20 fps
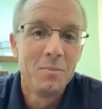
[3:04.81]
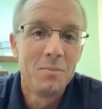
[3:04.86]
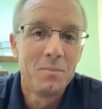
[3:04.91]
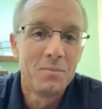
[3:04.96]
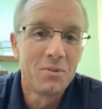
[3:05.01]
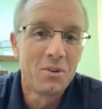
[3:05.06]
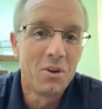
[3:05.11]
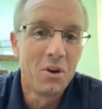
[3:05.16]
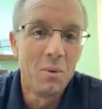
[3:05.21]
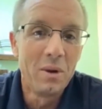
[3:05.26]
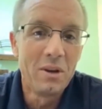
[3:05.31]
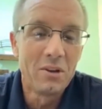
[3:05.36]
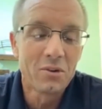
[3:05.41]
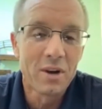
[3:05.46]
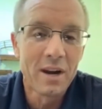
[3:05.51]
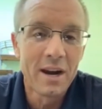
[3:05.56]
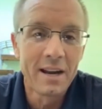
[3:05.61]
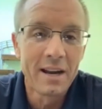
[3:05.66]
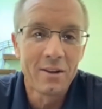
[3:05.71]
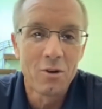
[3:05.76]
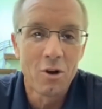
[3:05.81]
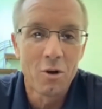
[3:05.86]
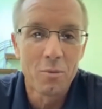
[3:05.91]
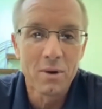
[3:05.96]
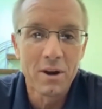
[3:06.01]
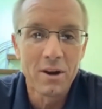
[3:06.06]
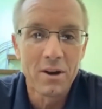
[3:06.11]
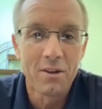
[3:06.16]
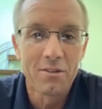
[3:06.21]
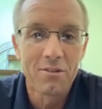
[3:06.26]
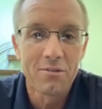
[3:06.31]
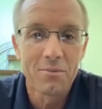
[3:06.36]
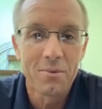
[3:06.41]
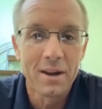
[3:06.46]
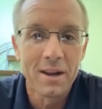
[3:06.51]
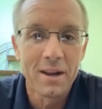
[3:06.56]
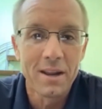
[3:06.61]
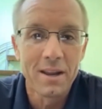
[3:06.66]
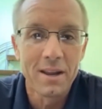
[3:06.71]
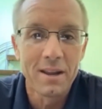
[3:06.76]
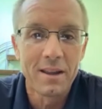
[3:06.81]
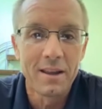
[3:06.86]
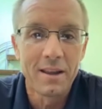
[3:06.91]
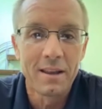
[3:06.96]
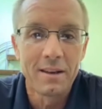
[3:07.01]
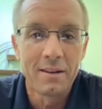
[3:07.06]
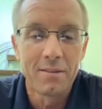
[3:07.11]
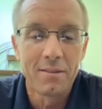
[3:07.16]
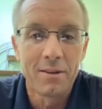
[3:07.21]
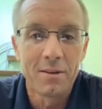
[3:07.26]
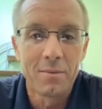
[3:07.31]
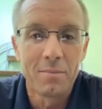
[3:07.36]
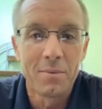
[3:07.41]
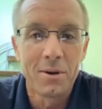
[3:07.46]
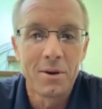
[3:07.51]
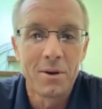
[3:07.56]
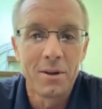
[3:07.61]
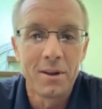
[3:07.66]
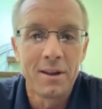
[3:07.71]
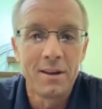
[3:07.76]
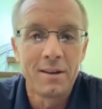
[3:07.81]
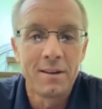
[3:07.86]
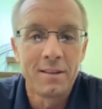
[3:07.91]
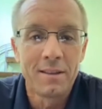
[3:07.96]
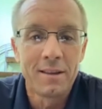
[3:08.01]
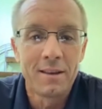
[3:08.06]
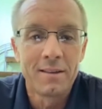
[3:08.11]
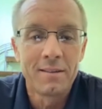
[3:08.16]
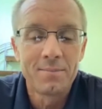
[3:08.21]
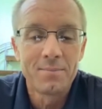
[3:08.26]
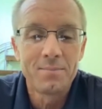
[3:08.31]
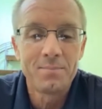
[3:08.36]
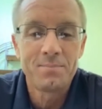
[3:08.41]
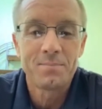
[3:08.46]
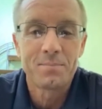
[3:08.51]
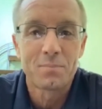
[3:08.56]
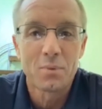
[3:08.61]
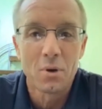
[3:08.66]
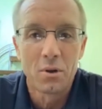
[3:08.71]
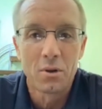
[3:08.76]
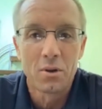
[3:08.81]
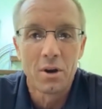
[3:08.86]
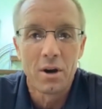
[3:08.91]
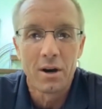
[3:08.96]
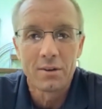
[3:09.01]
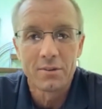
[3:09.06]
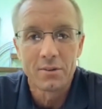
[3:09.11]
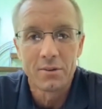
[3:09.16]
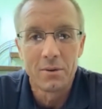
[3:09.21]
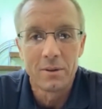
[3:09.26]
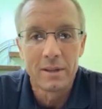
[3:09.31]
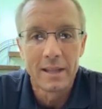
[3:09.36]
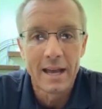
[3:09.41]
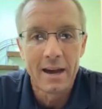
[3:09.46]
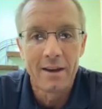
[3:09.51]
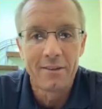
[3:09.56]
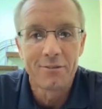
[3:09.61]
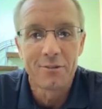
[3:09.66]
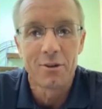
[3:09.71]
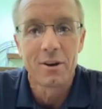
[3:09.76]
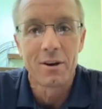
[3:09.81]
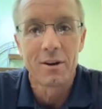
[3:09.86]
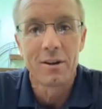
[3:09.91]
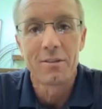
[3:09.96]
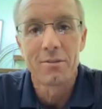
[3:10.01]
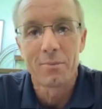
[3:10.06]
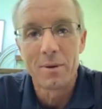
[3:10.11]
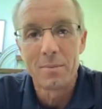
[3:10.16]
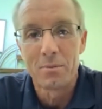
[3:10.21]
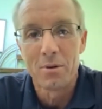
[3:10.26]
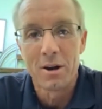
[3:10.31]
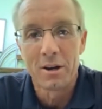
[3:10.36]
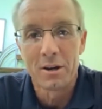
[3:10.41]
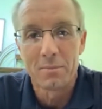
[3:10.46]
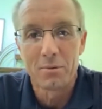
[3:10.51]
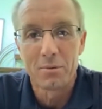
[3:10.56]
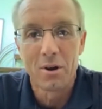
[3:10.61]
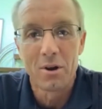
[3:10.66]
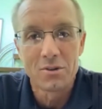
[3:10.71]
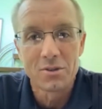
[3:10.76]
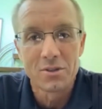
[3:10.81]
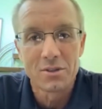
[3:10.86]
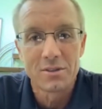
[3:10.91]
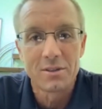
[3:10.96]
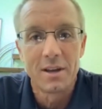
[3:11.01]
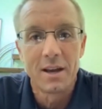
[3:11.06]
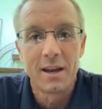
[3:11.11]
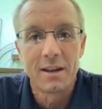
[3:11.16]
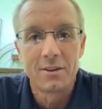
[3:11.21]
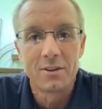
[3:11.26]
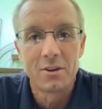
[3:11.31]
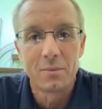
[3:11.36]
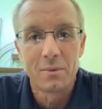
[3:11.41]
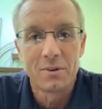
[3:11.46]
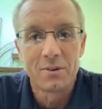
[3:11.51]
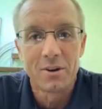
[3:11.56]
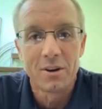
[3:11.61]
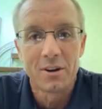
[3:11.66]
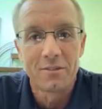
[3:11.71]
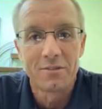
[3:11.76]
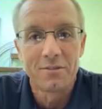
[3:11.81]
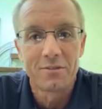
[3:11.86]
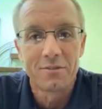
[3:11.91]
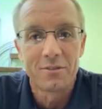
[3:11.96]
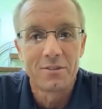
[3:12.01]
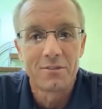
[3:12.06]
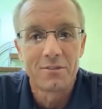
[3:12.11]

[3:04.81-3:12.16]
So we try and incorporate all three into the component, into the protocol to allow for a three-pronged approach uh, to return to, to